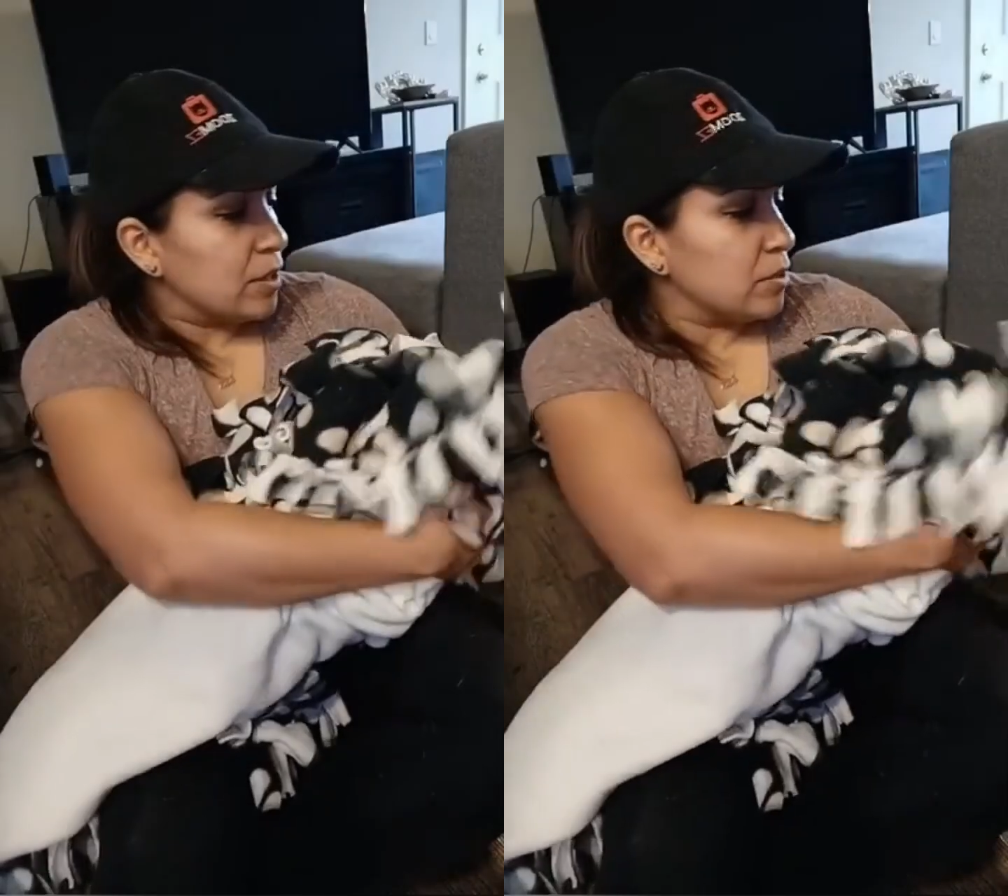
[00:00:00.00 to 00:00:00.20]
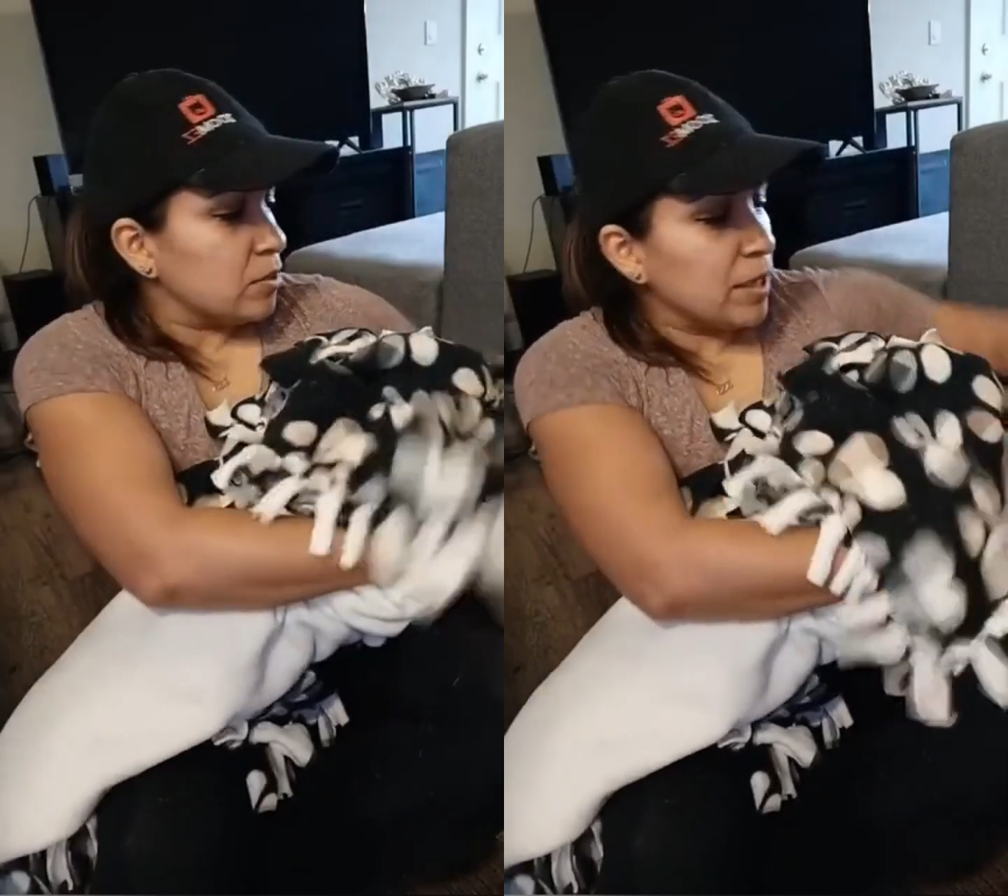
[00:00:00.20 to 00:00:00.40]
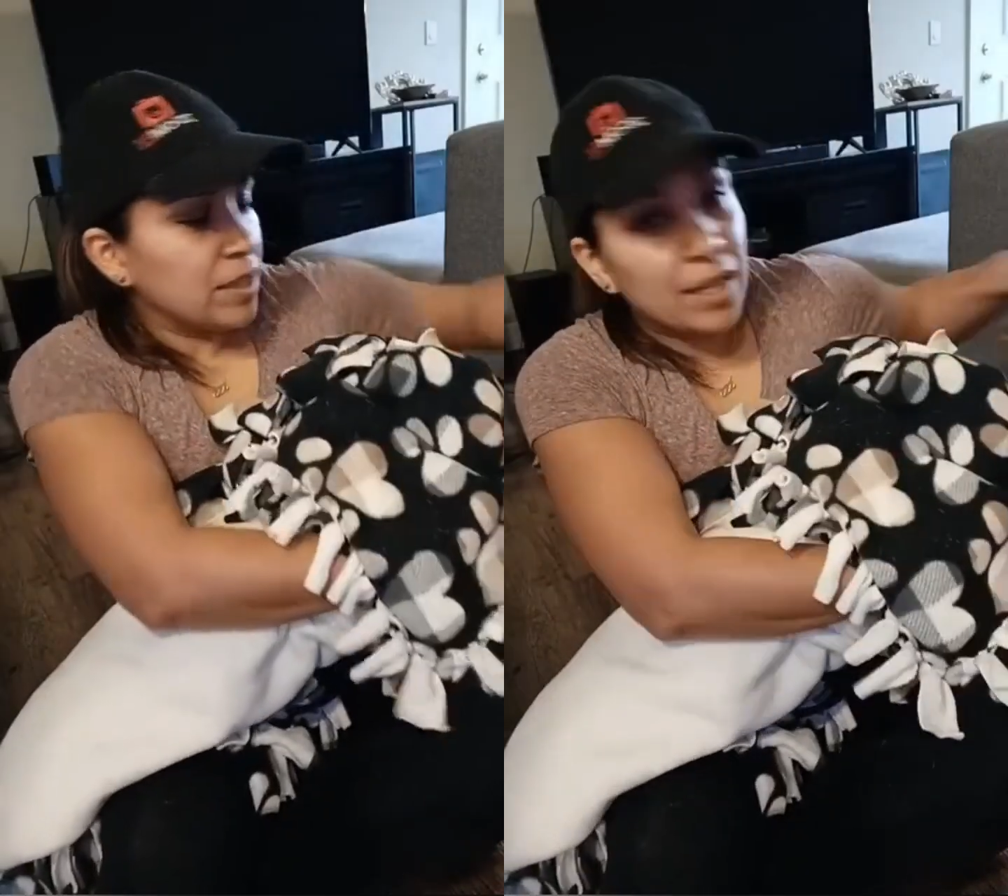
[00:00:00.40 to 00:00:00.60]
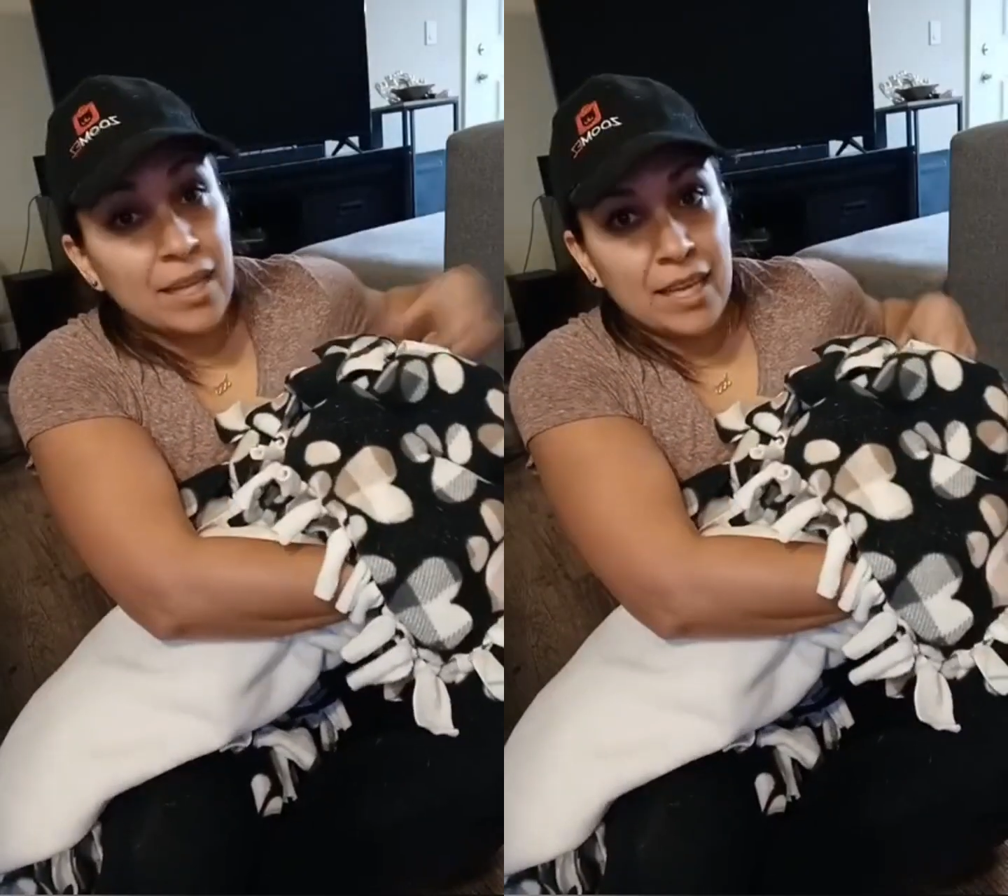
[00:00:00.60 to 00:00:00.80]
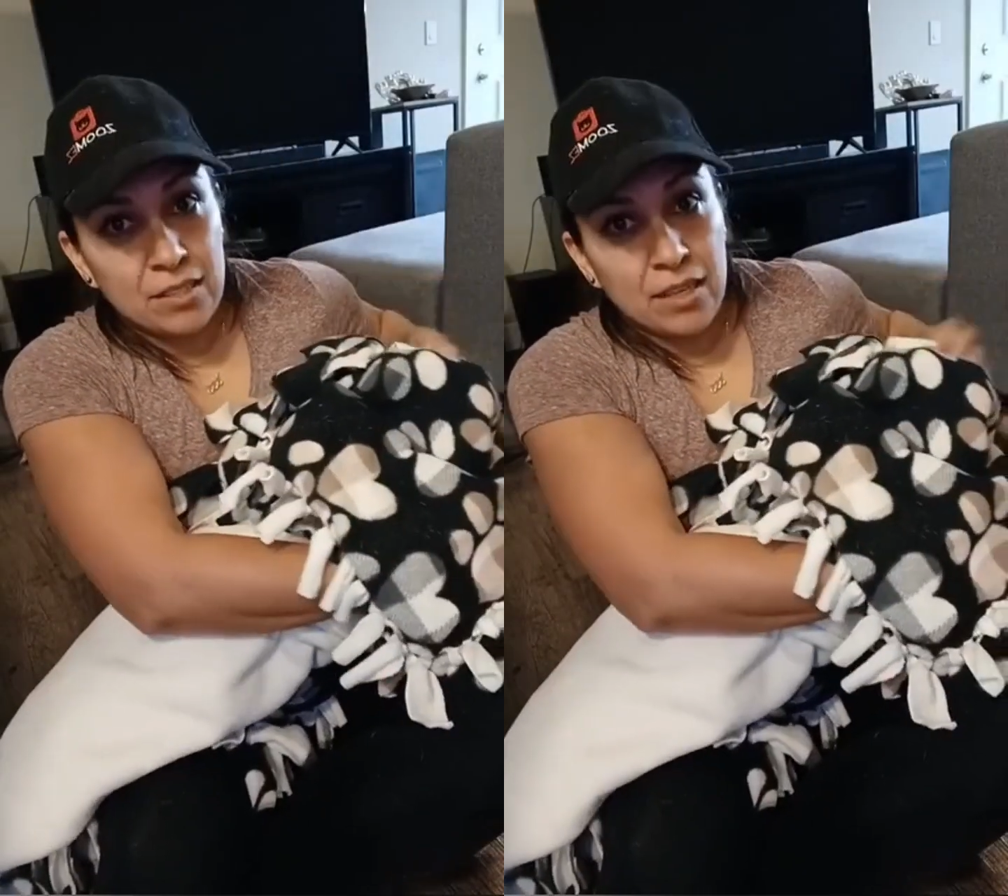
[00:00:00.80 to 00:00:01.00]
this way. They
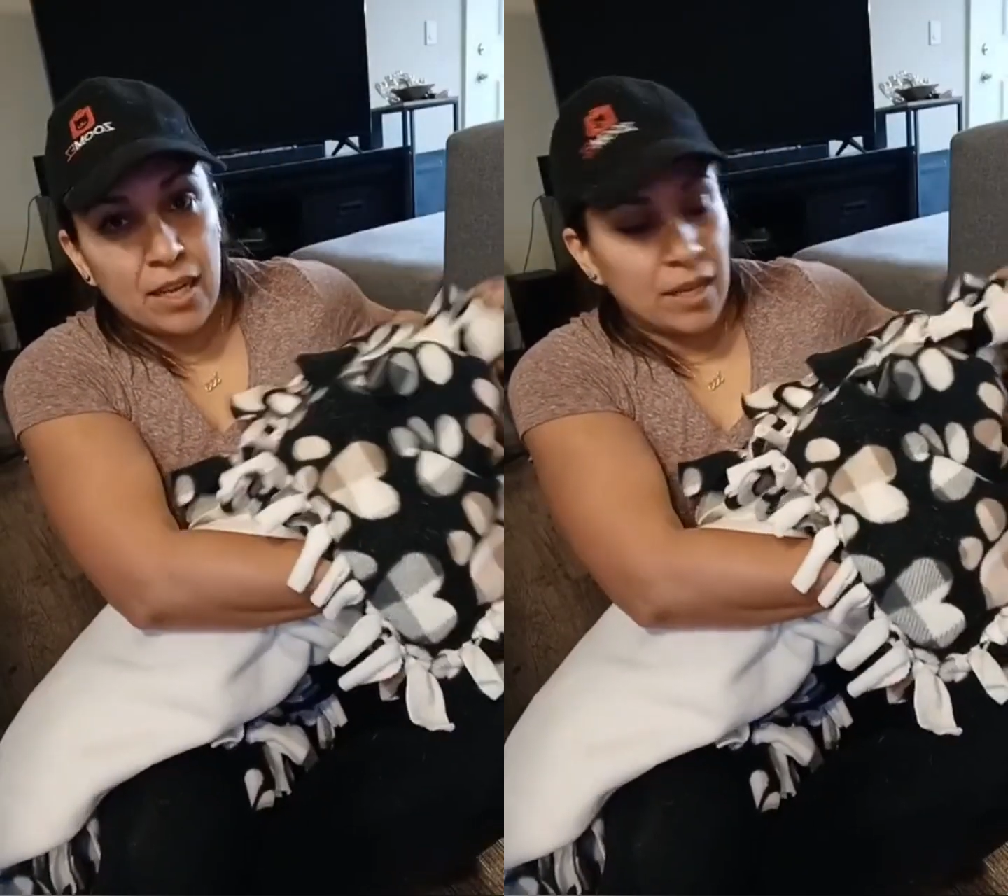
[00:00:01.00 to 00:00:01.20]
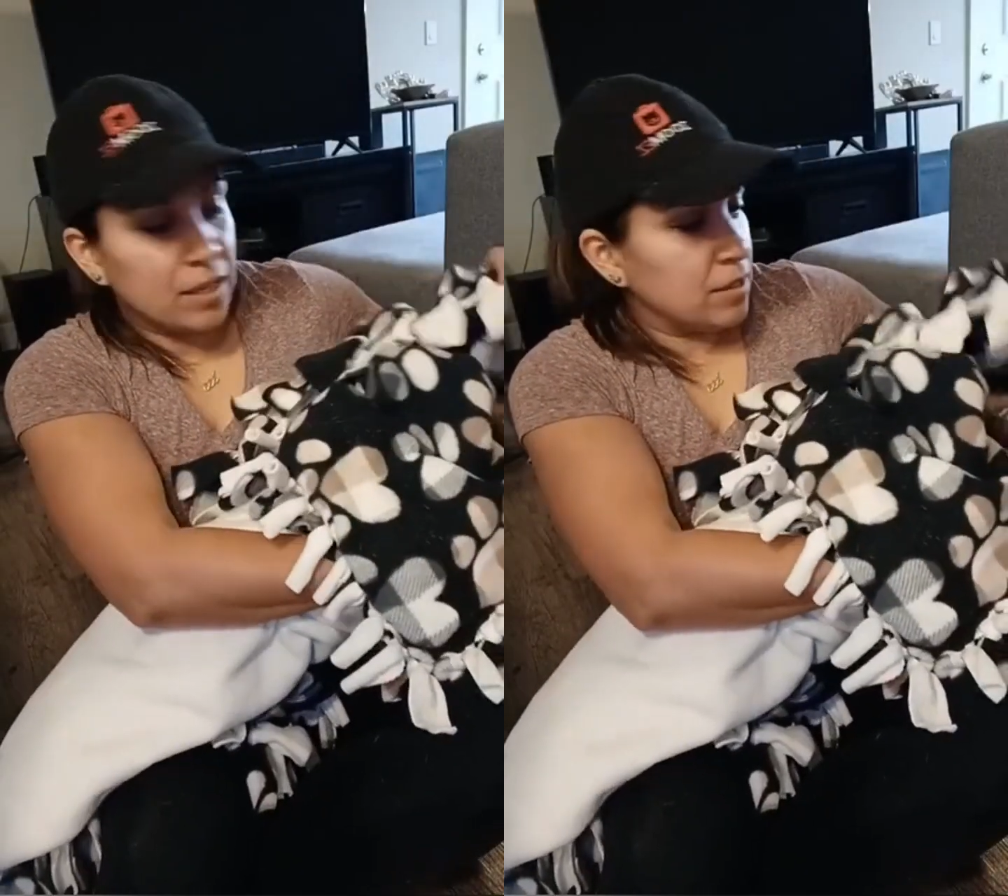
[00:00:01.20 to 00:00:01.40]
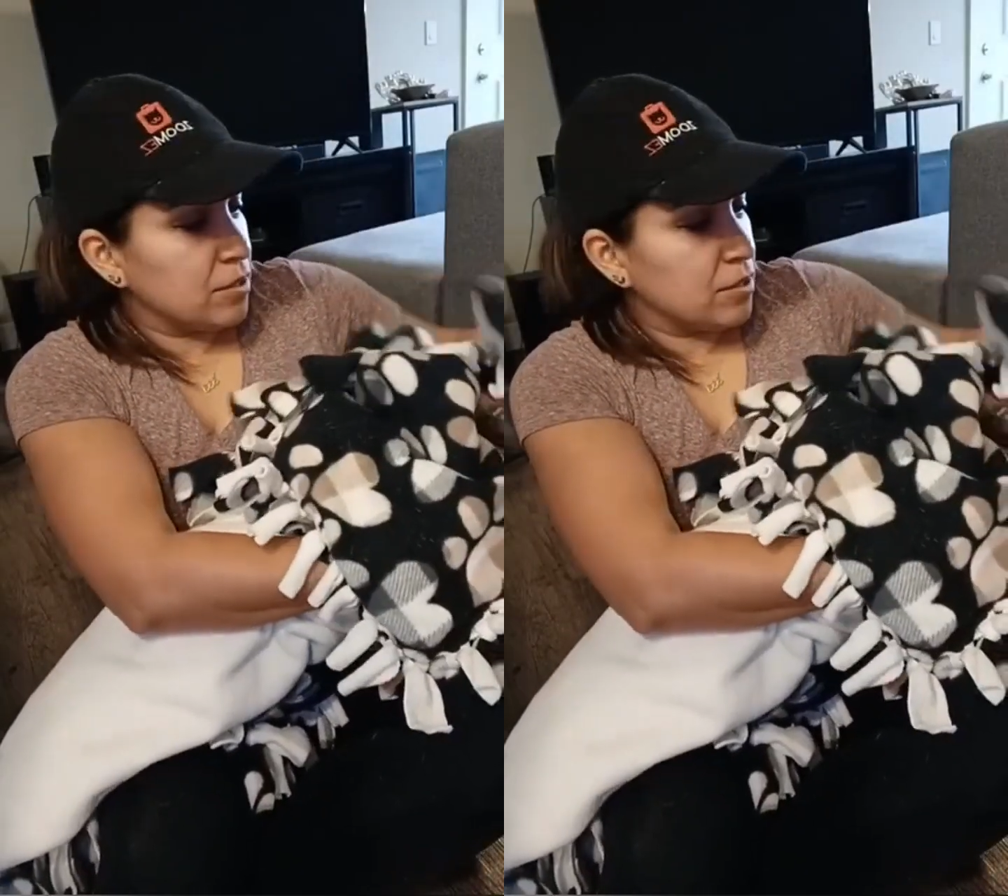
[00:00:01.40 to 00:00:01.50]
like to hide.